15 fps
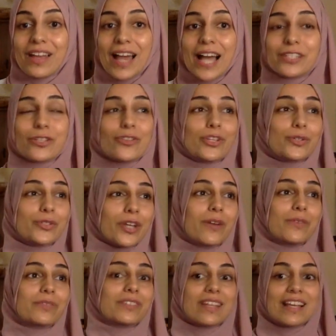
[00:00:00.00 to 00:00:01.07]
and so that you
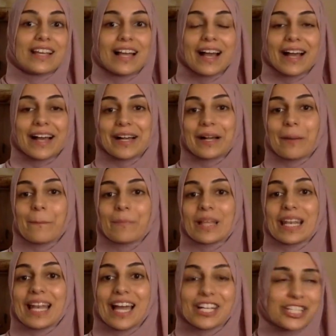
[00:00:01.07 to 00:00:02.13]
don't
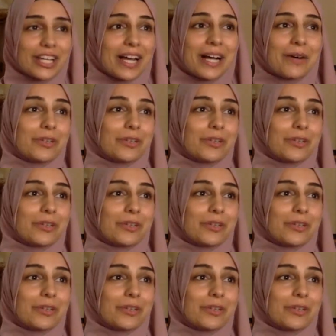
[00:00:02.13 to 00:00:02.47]
lash out.